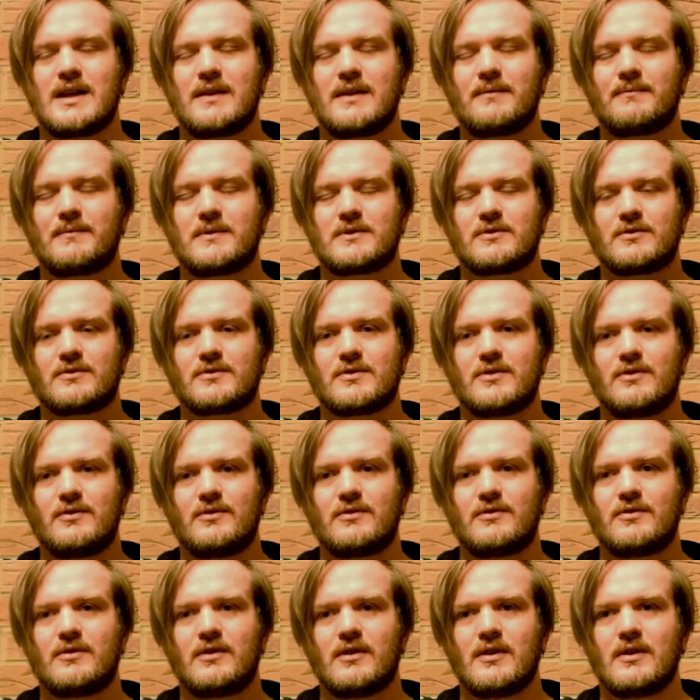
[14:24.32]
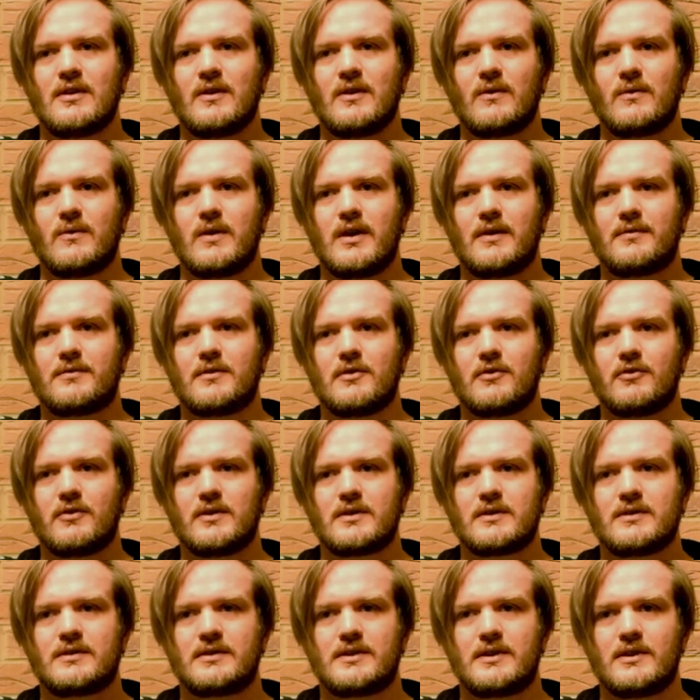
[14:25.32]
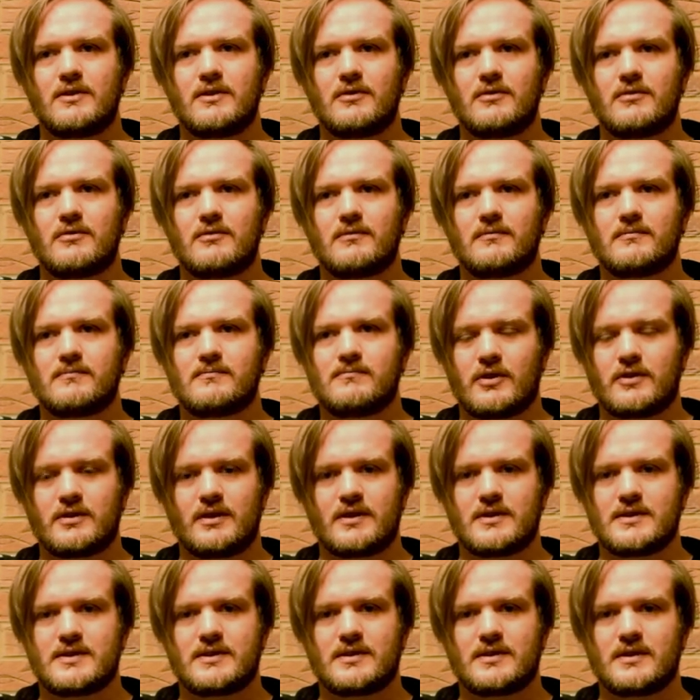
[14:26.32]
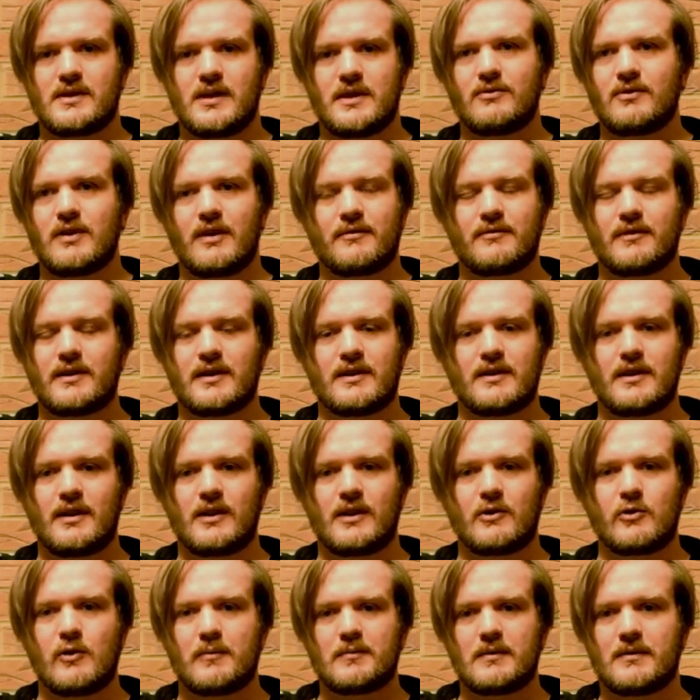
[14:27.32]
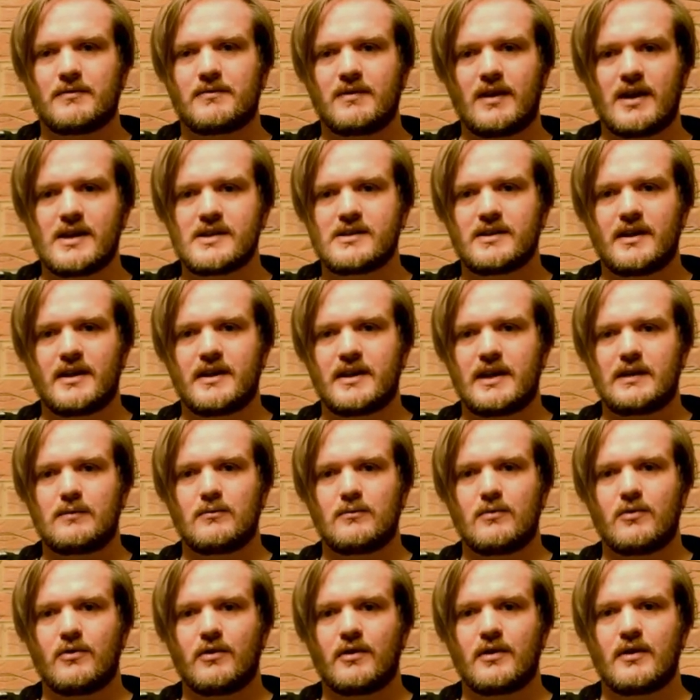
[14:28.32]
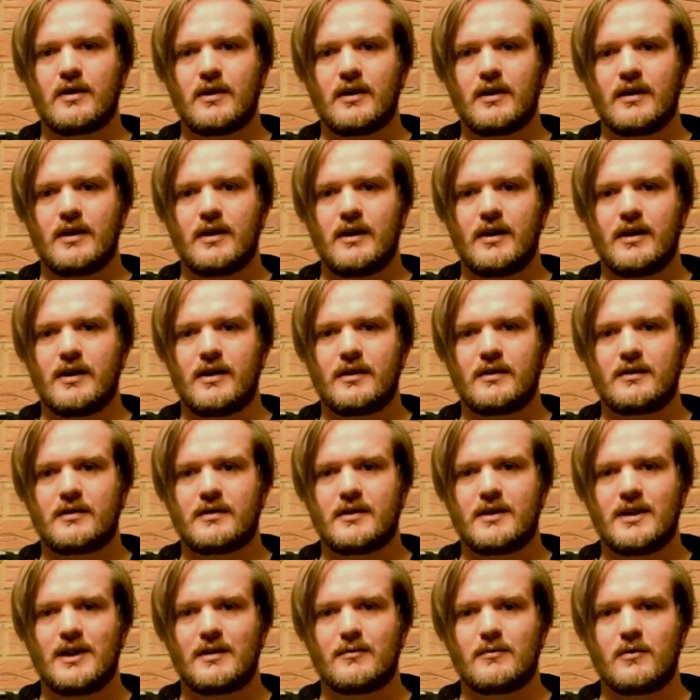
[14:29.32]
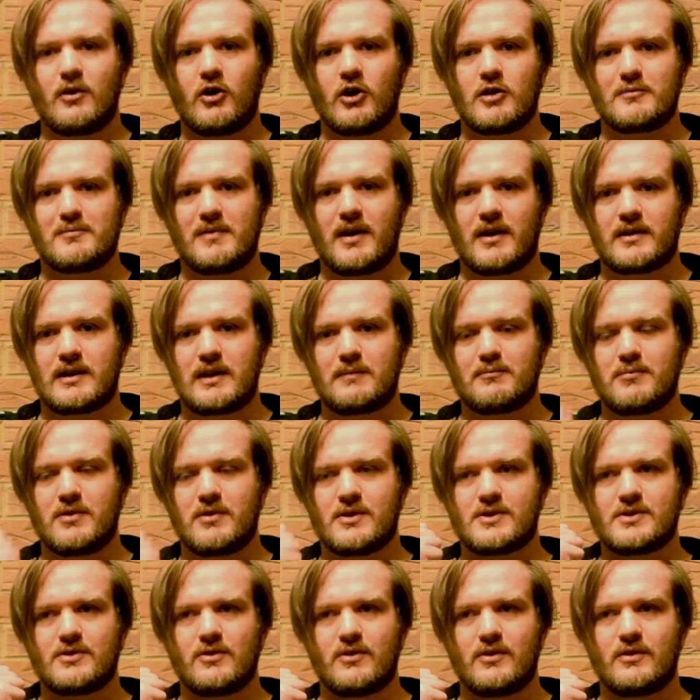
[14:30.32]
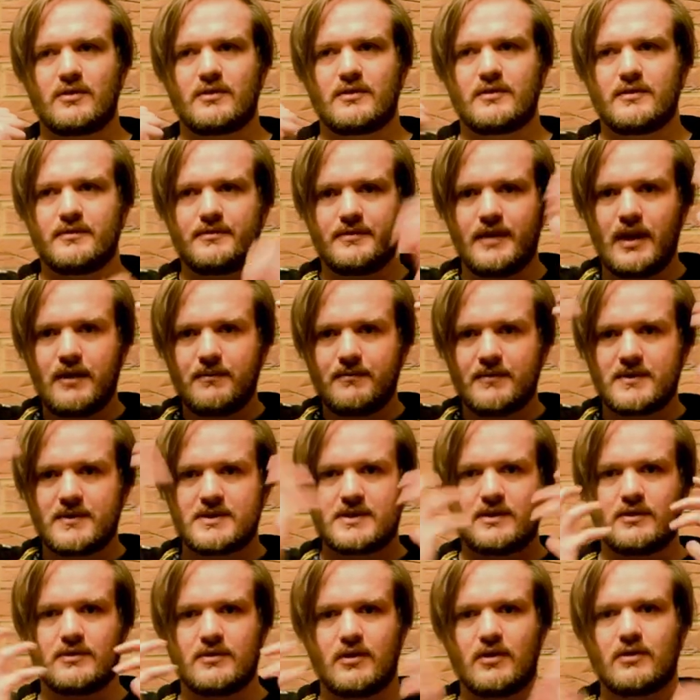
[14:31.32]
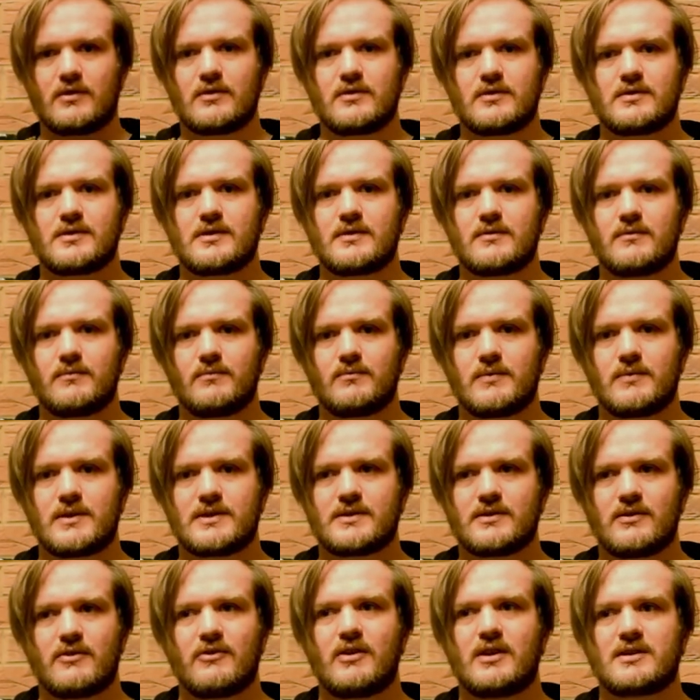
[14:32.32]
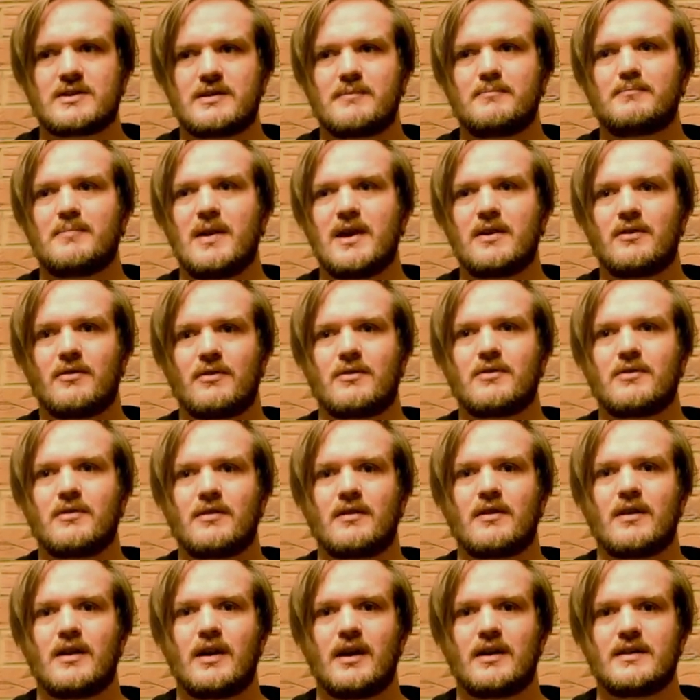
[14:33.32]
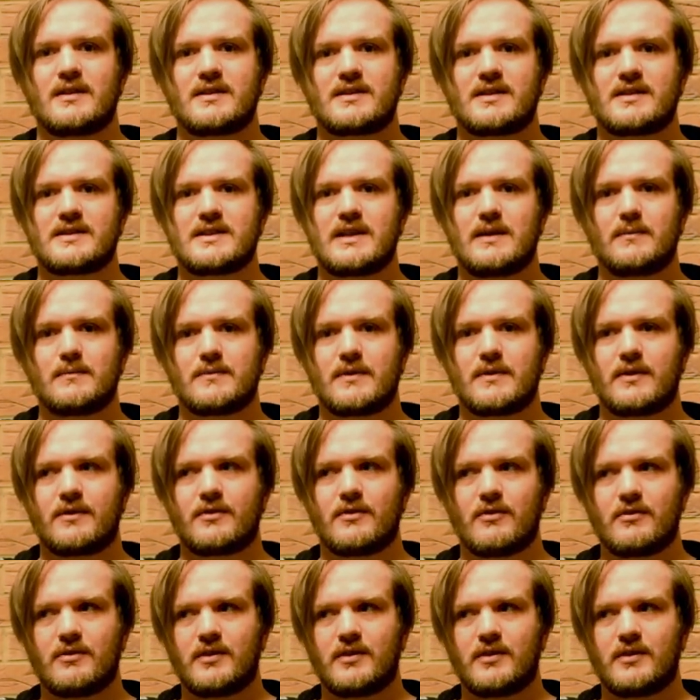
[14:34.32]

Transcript: In Syphon Filter 2, if you're in, you know, darkness, you don't have to equip the flashlight anymore. Gabe automatically puts on night vision goggles, which are actually better, and it's the same in the